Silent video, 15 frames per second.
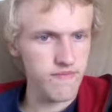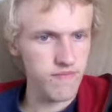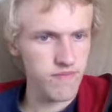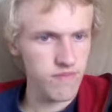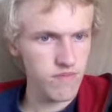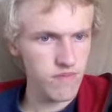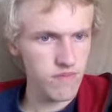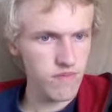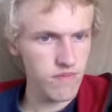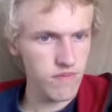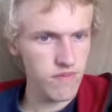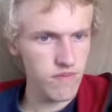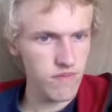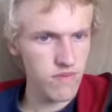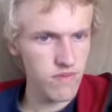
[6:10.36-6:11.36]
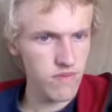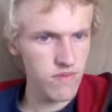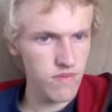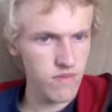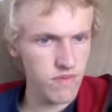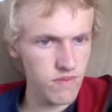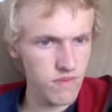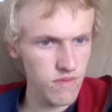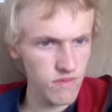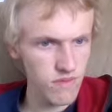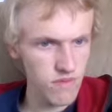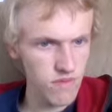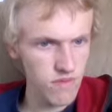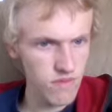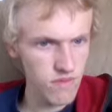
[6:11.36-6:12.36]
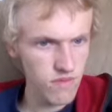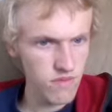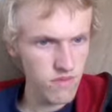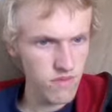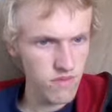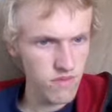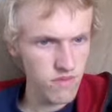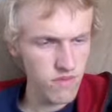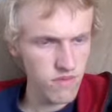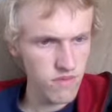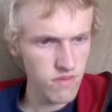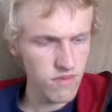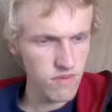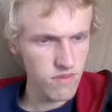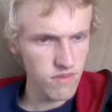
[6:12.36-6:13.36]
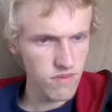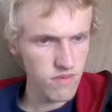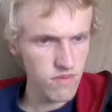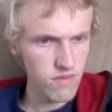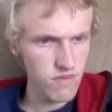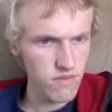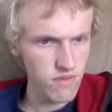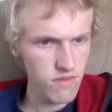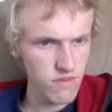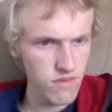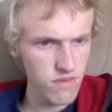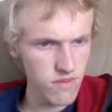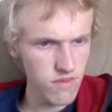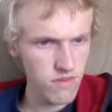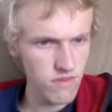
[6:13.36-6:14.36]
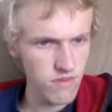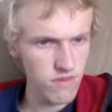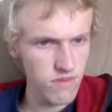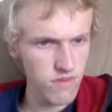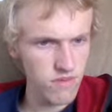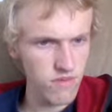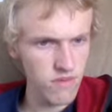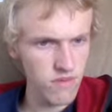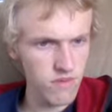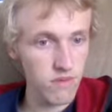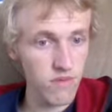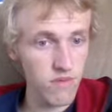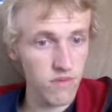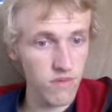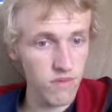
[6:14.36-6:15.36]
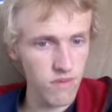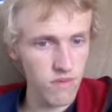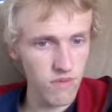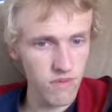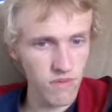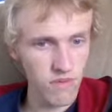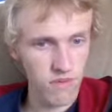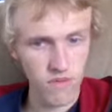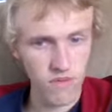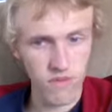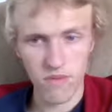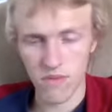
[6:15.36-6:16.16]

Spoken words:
Nothing is said.